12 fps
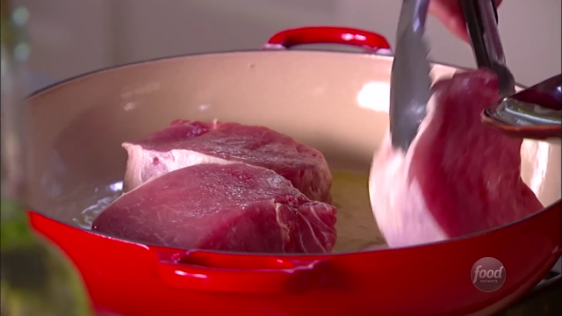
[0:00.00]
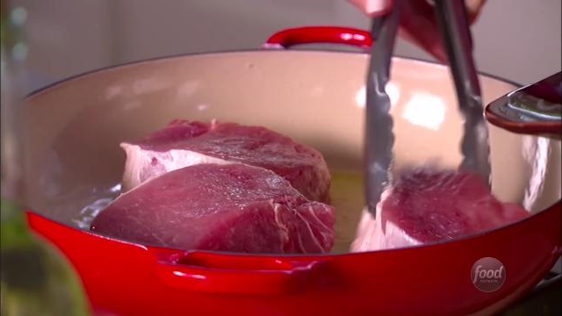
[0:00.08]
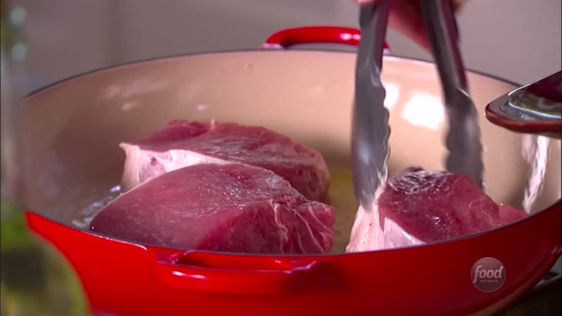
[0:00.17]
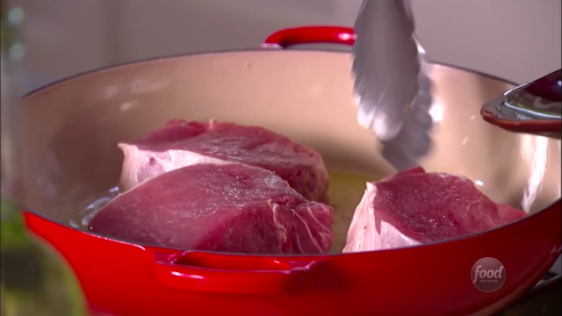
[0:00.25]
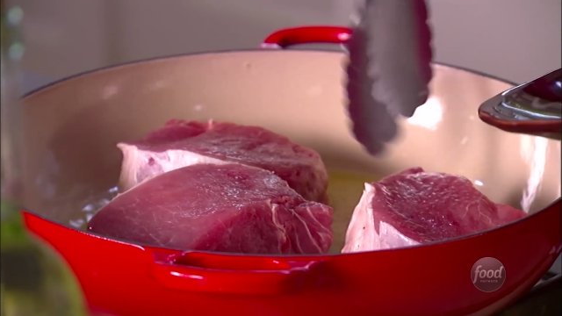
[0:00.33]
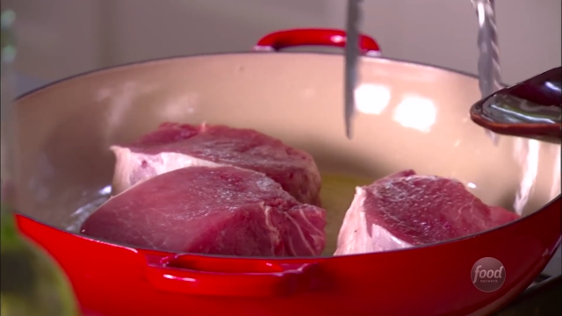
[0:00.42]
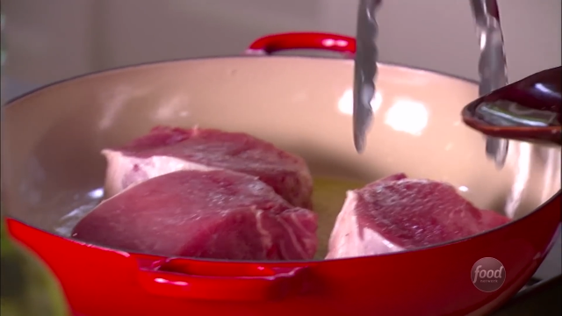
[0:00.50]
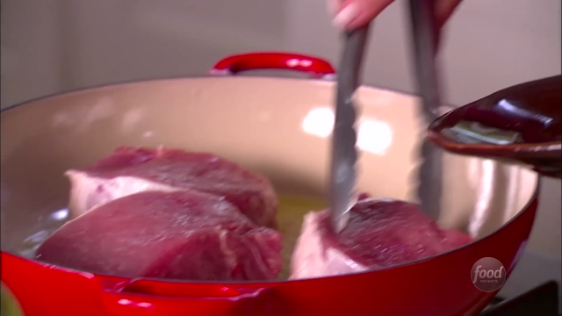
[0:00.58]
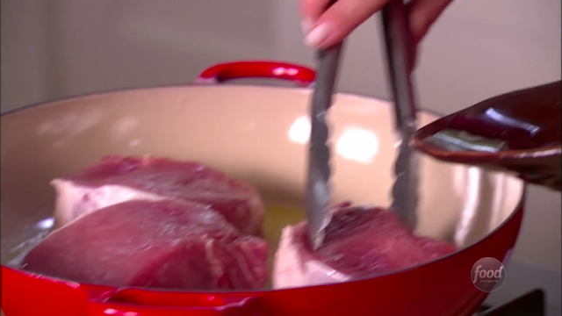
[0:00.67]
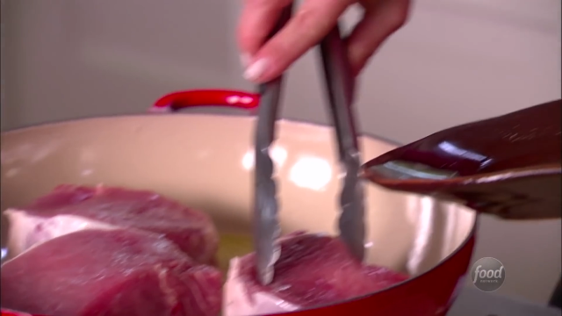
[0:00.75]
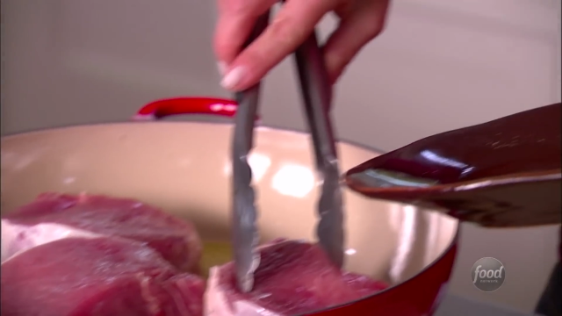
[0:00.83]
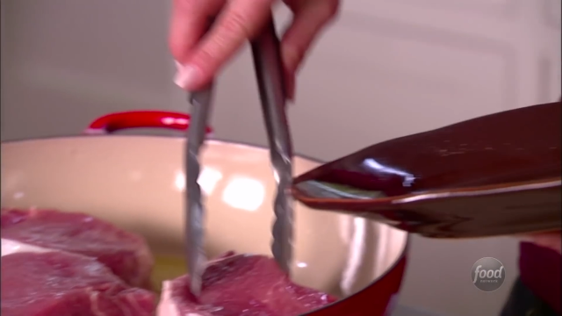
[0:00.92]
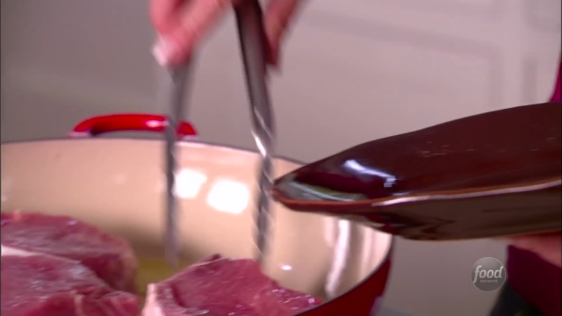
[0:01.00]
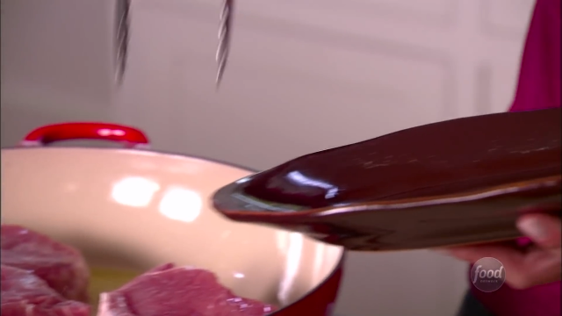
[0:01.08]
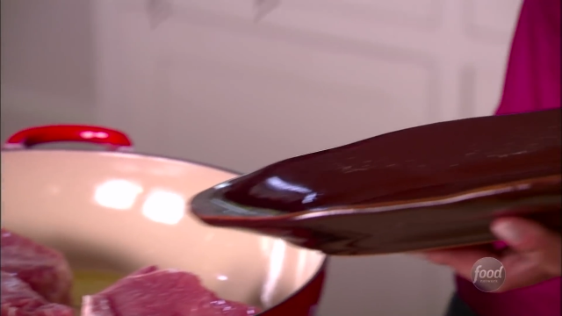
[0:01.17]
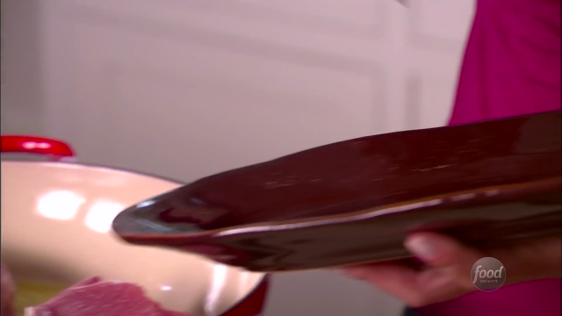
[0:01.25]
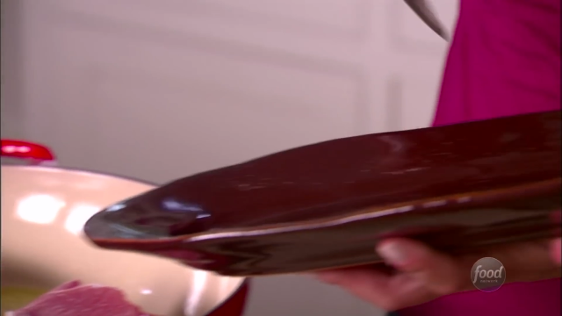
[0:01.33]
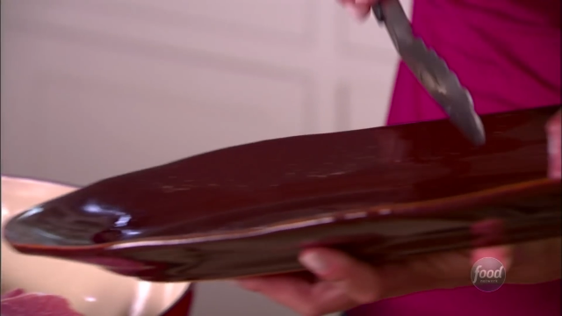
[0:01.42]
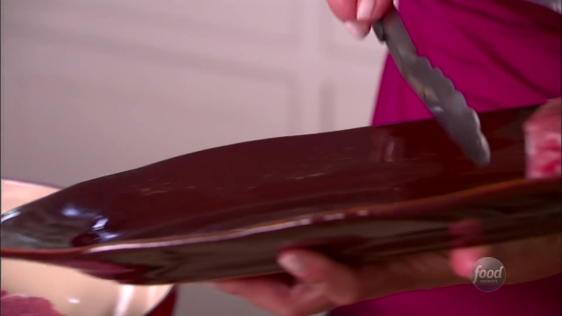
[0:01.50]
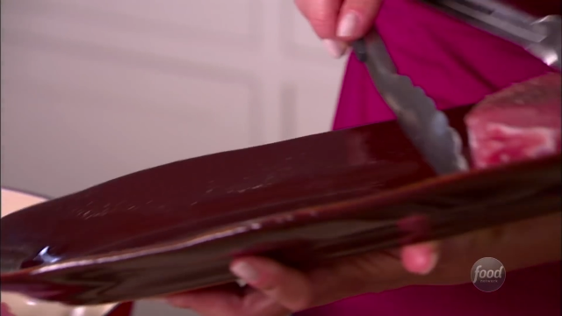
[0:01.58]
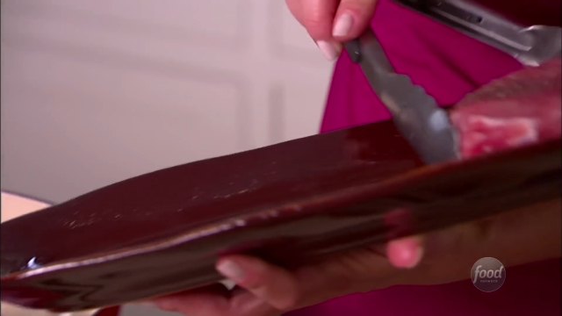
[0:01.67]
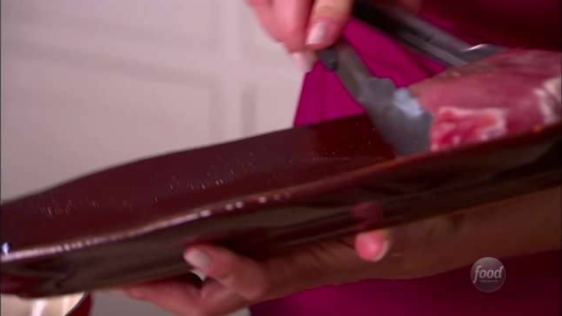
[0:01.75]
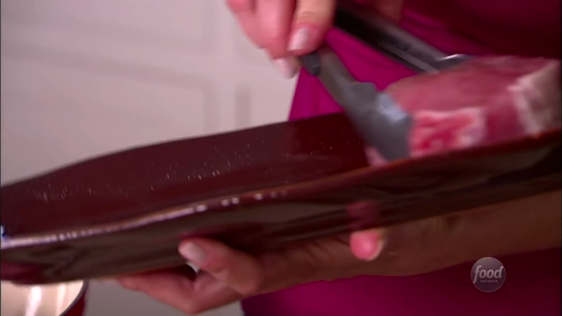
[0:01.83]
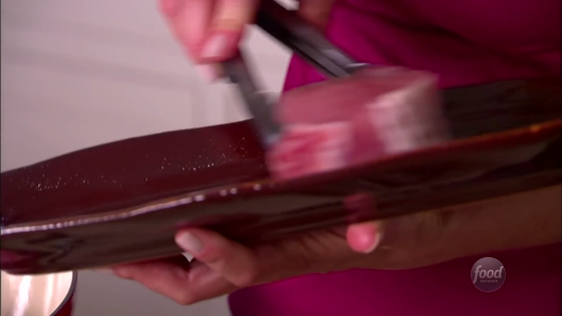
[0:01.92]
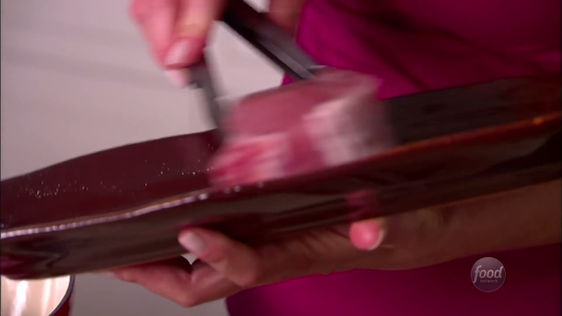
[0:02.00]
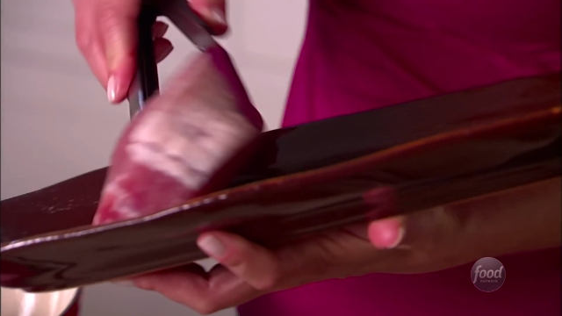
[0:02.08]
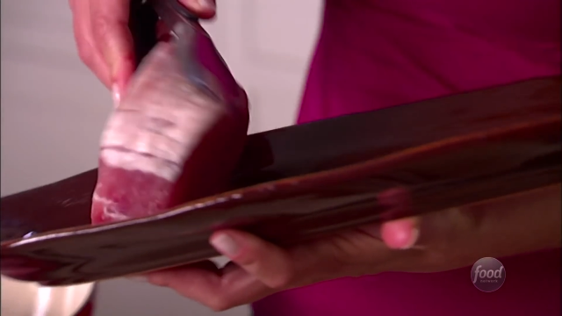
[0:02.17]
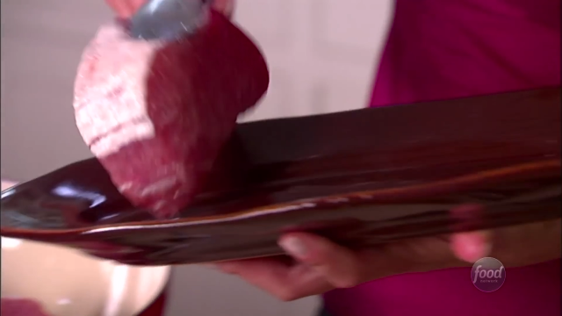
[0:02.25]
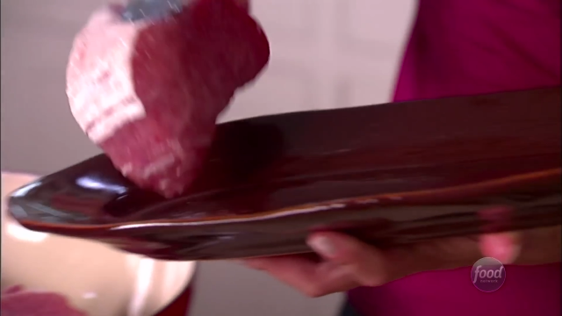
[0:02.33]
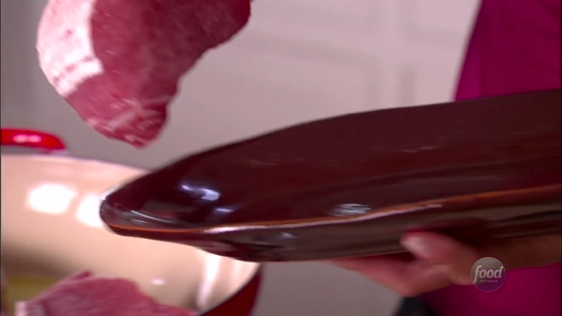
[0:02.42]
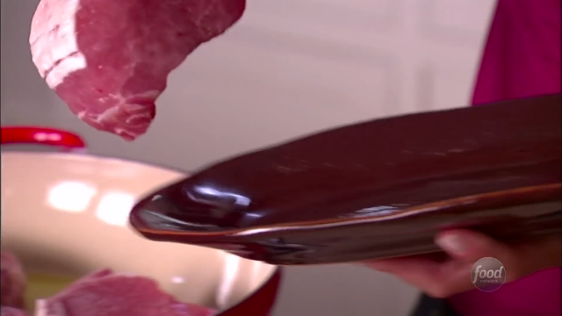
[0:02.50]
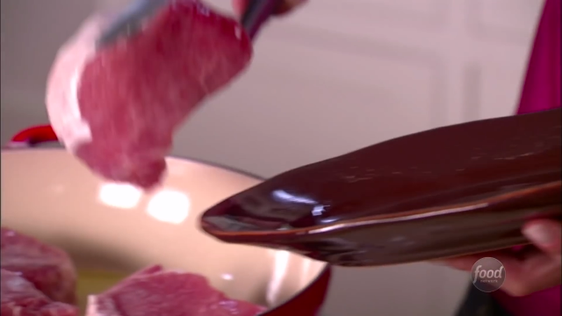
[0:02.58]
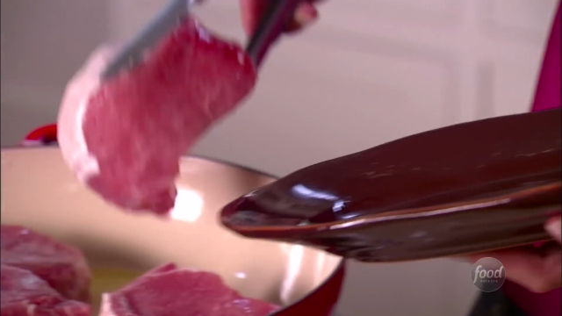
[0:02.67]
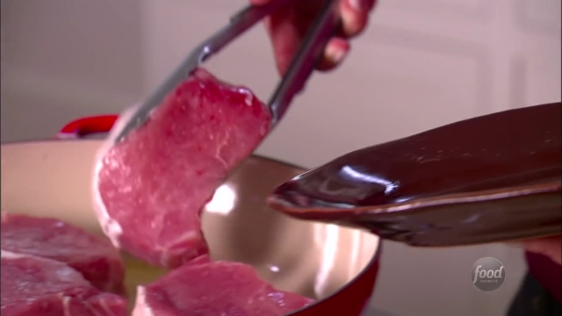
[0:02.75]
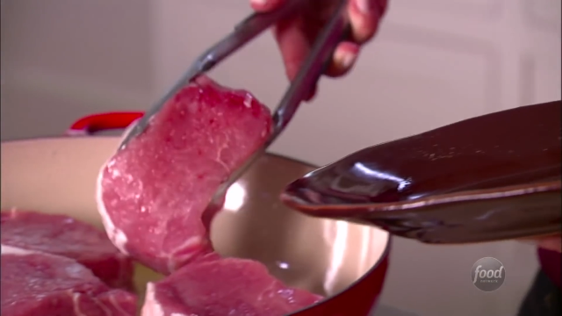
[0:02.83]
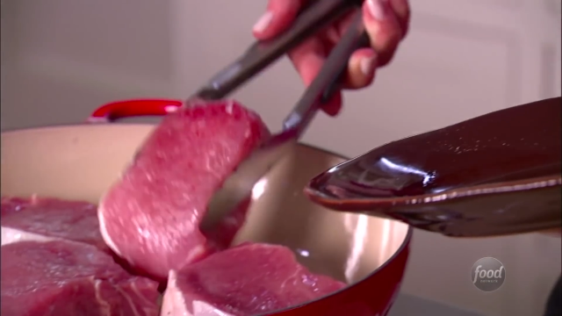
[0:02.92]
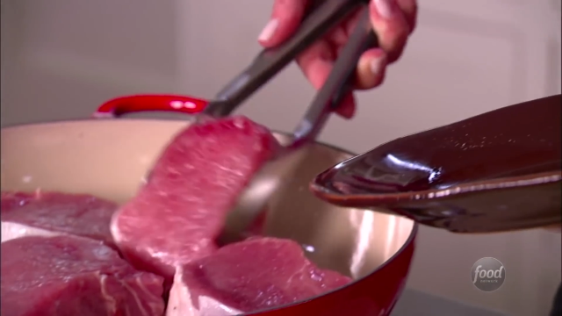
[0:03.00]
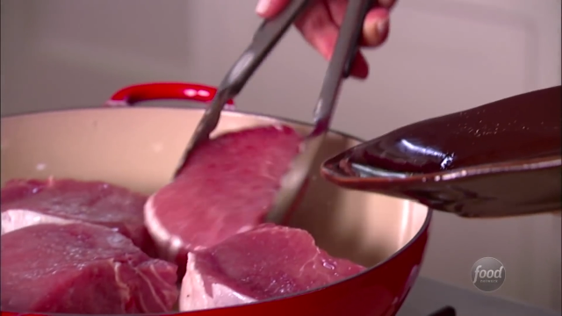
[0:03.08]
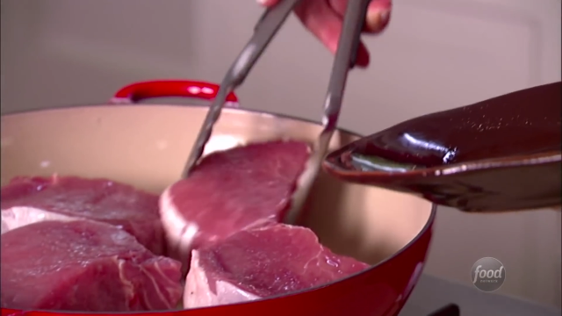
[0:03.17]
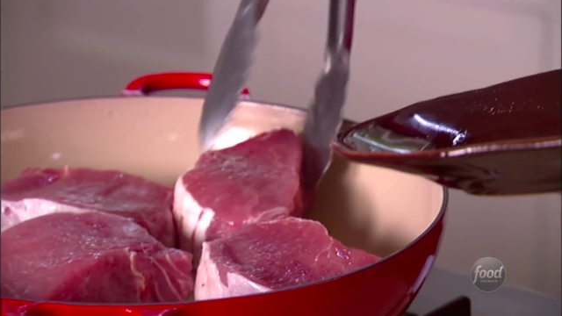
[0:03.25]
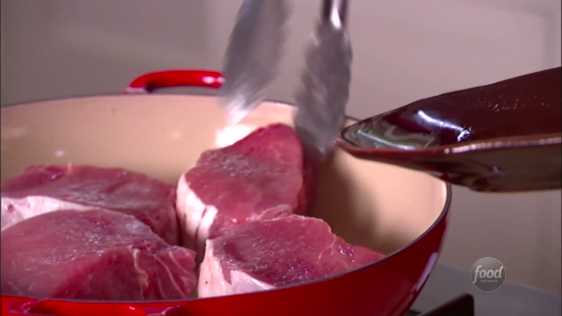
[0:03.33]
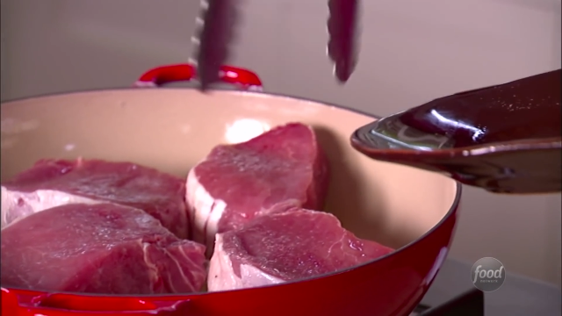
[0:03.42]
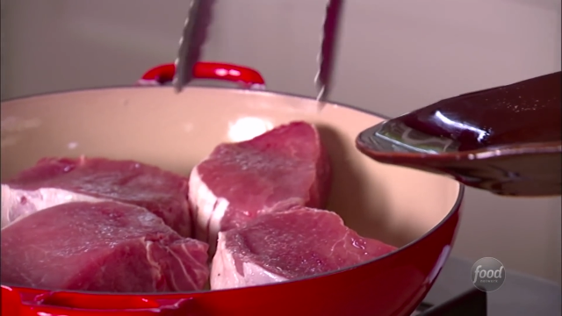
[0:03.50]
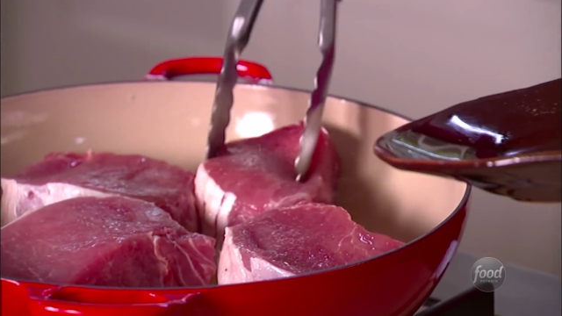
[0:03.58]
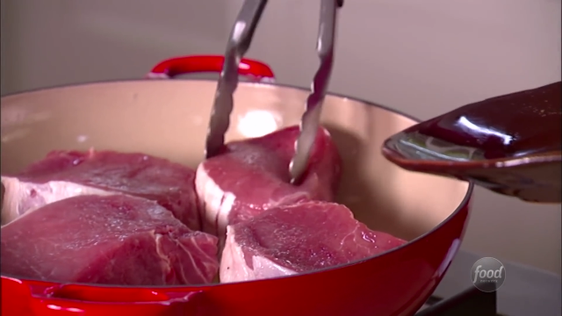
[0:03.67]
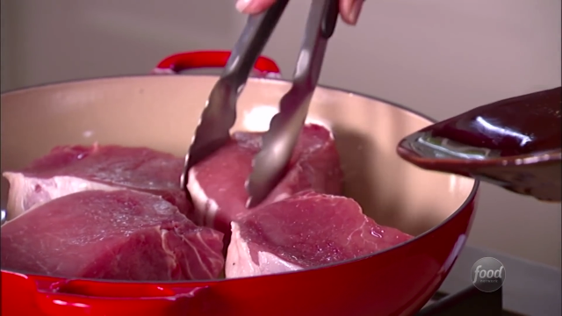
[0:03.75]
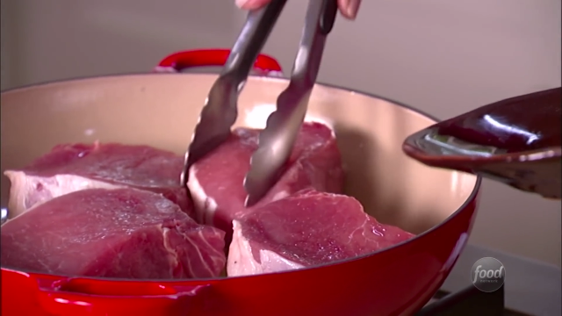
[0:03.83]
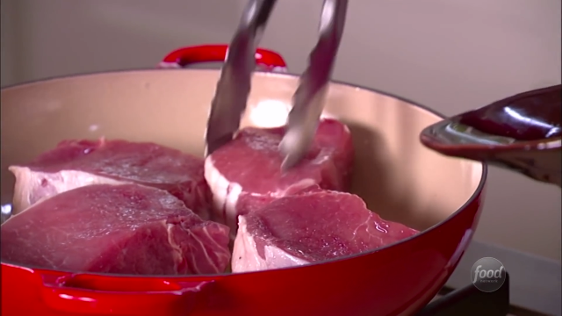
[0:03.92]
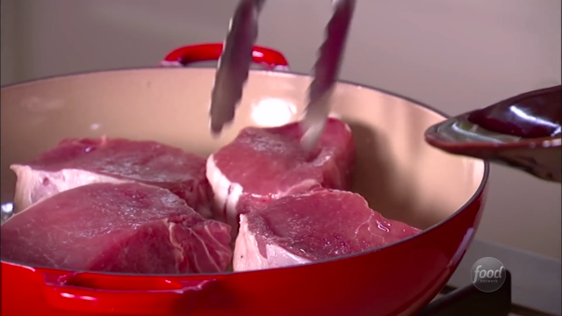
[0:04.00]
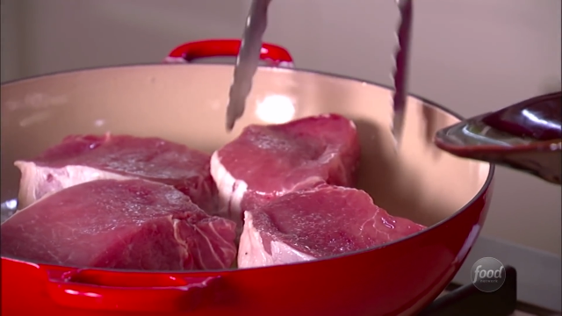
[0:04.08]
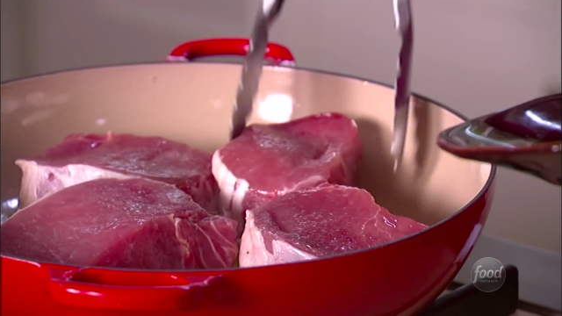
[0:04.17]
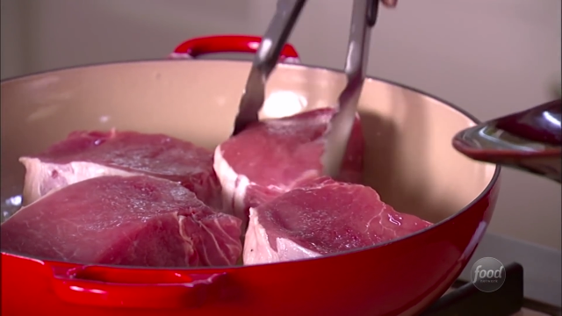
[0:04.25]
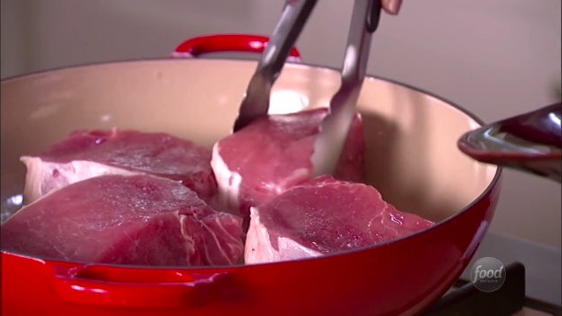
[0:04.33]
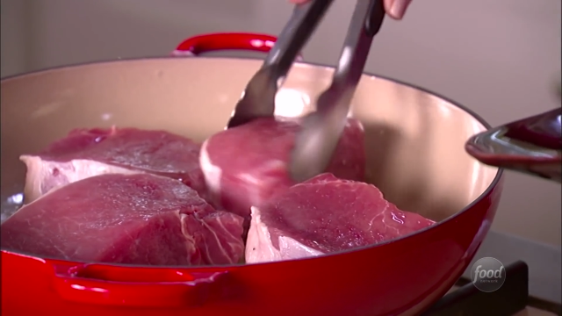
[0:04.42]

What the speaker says: [unreadable: no face in view]